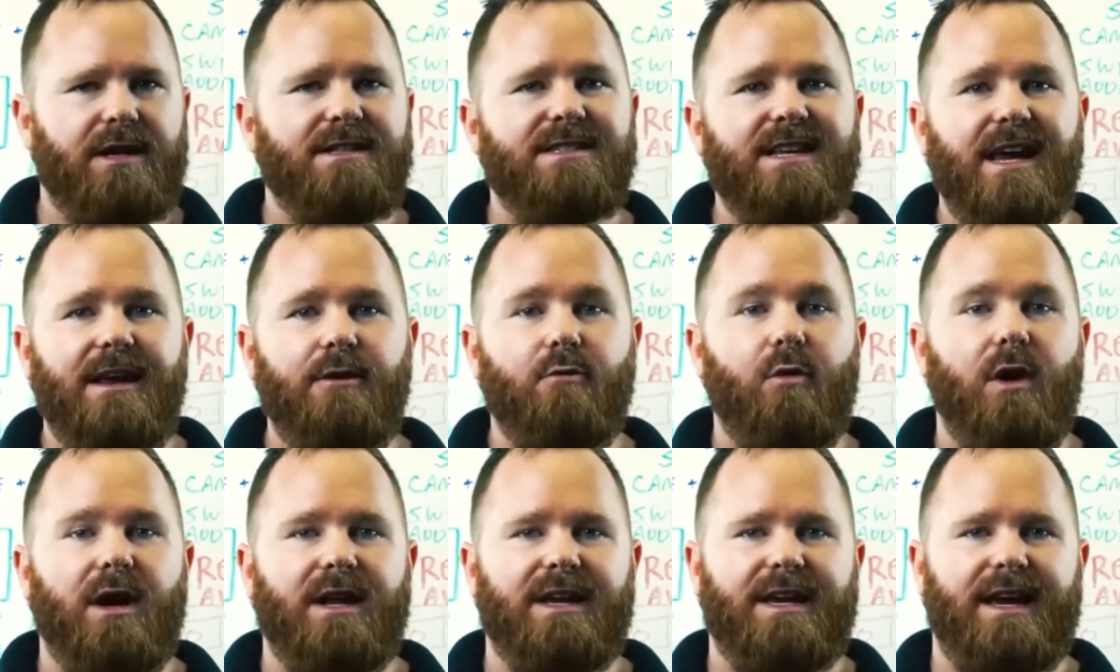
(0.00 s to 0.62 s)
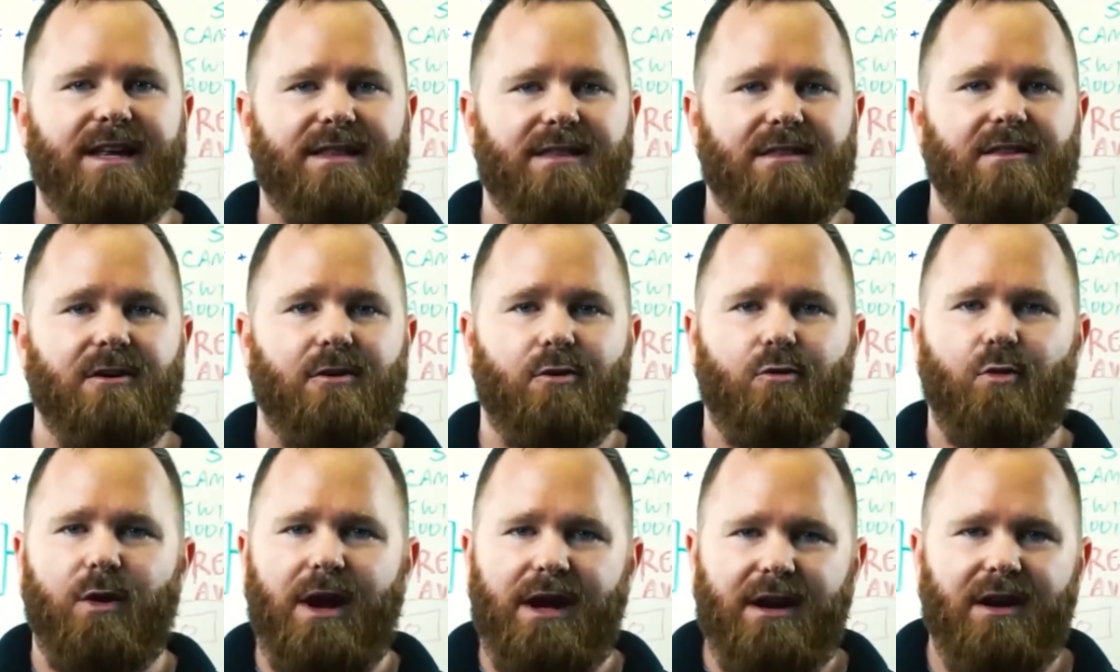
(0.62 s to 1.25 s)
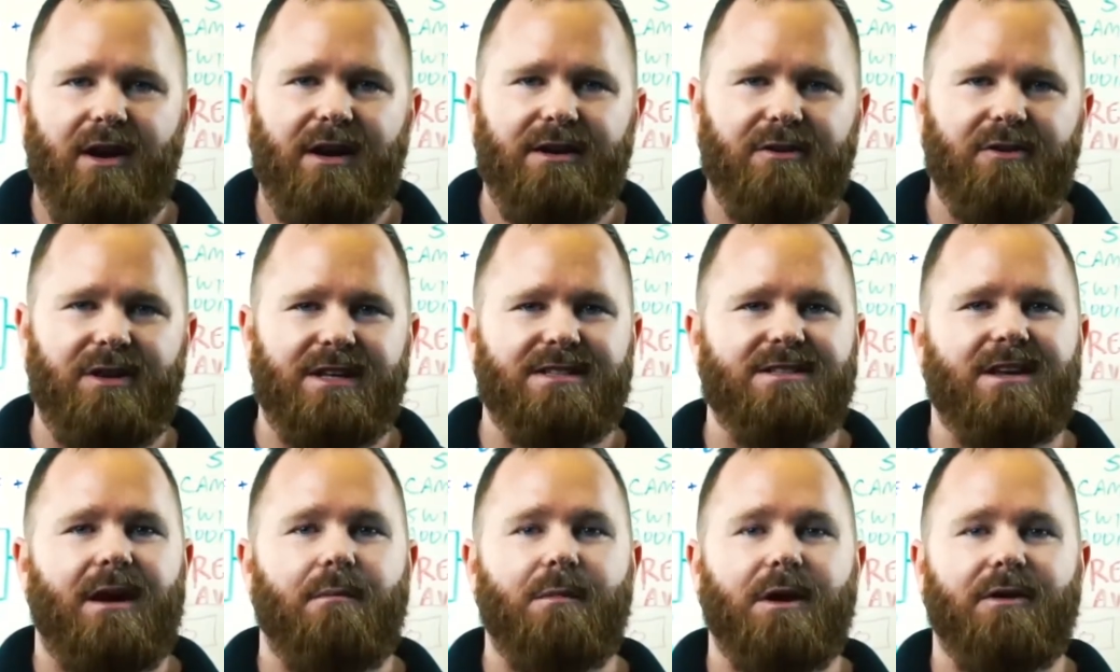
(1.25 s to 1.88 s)
Let's say you want to get the great audio
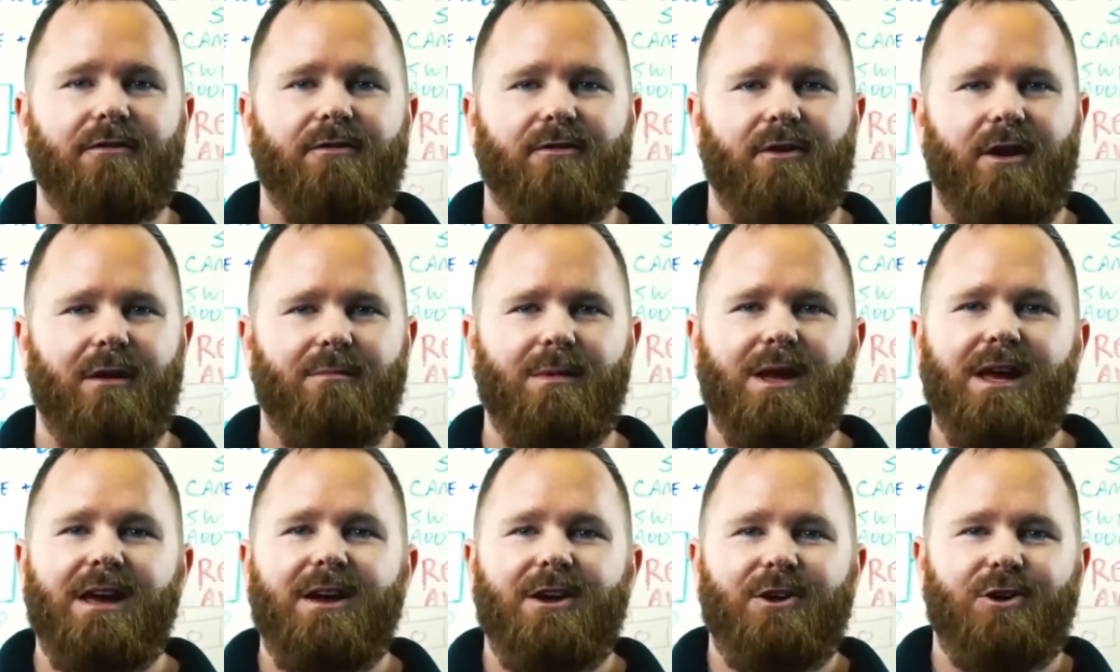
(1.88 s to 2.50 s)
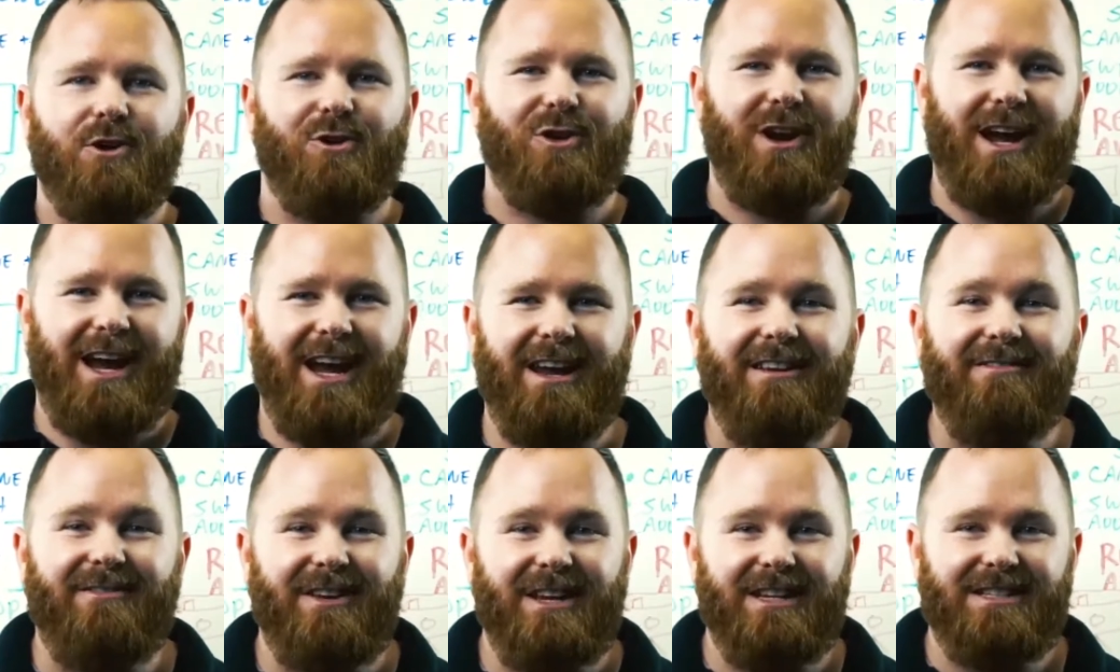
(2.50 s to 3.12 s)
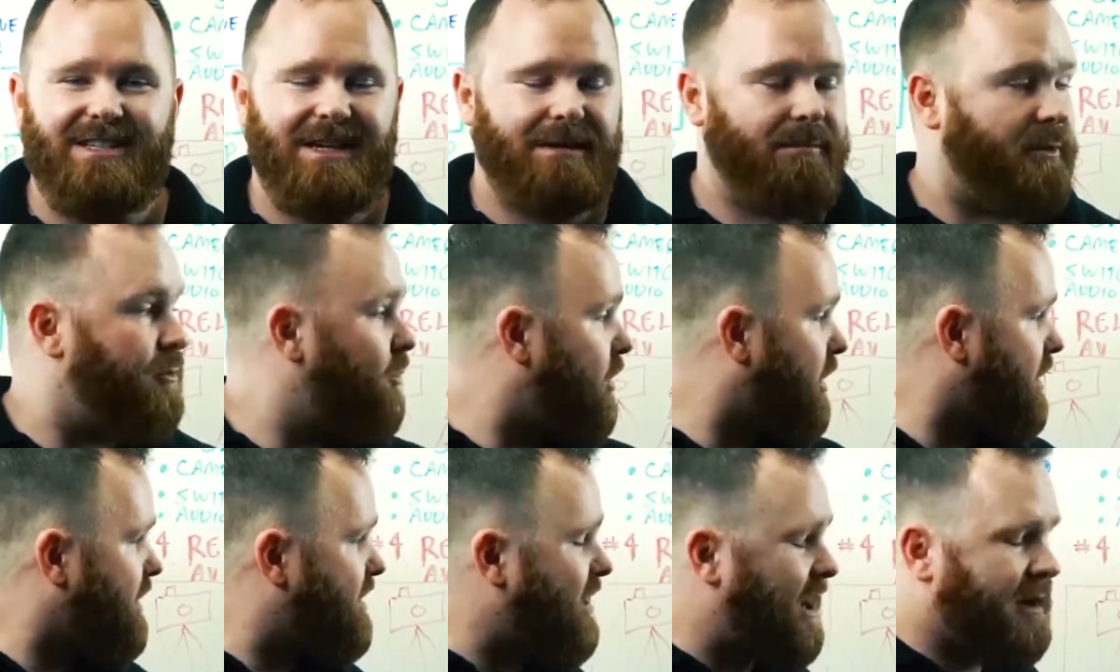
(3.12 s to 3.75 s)
that's coming from your AV team. And
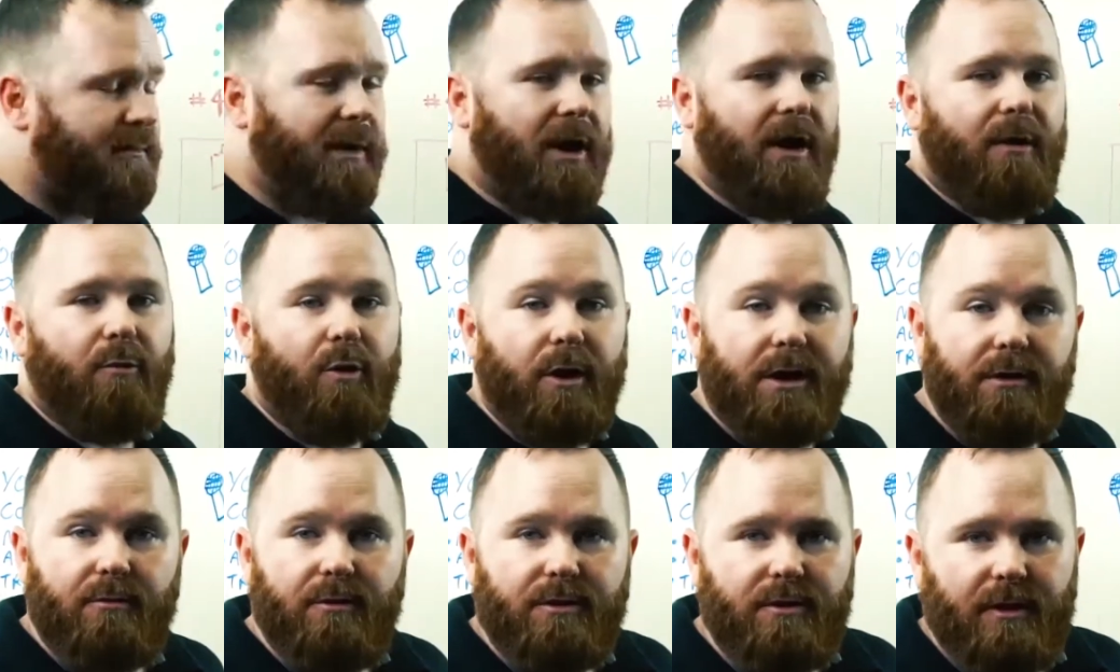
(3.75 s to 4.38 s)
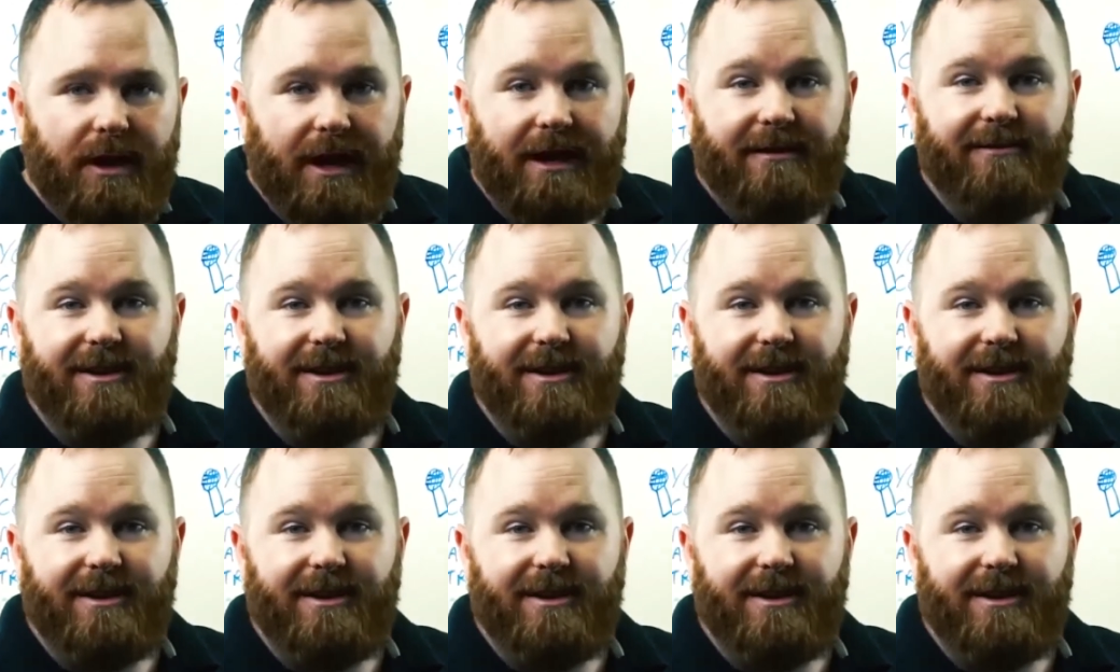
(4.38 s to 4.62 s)
we're going to talk about working with your